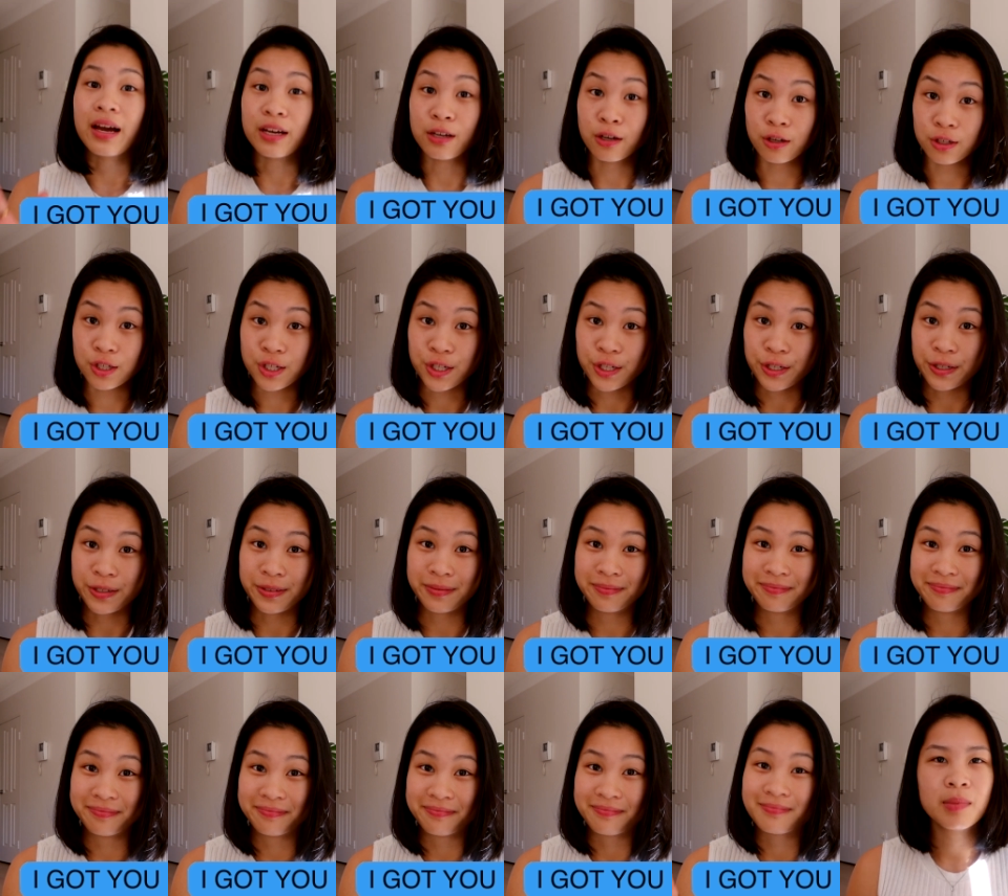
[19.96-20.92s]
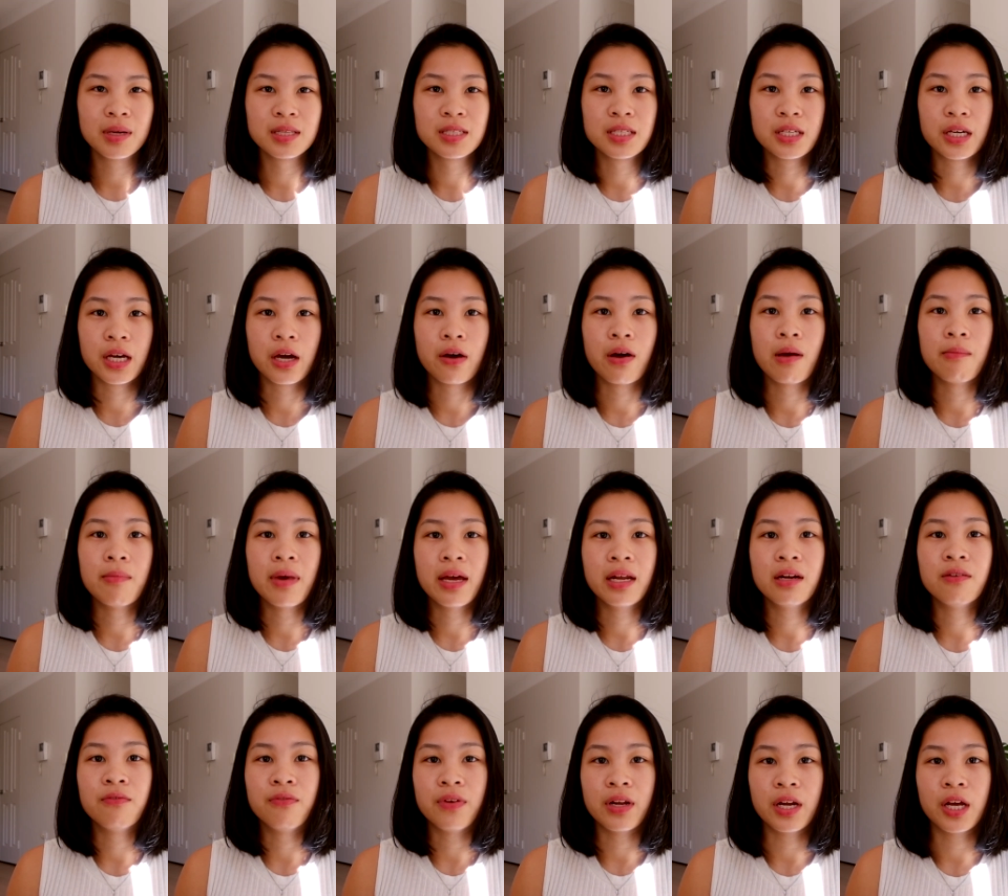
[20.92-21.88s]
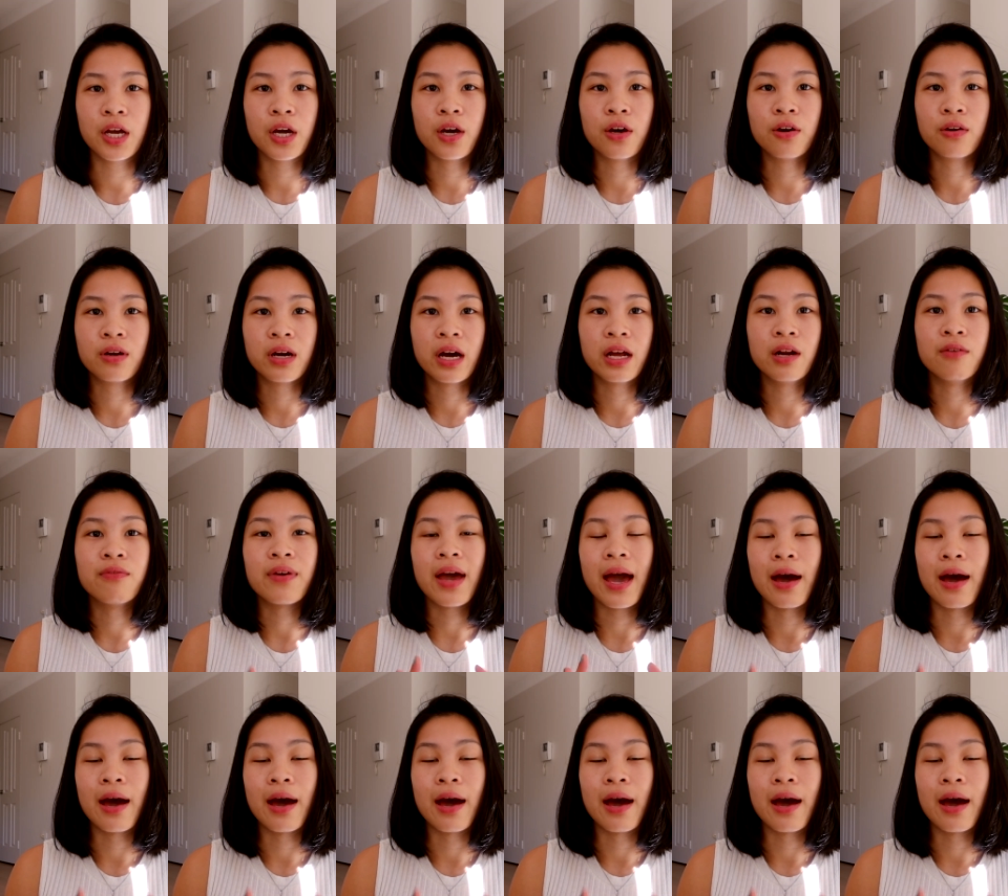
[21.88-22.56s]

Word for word: I got you. A few months ago, I made a video kind of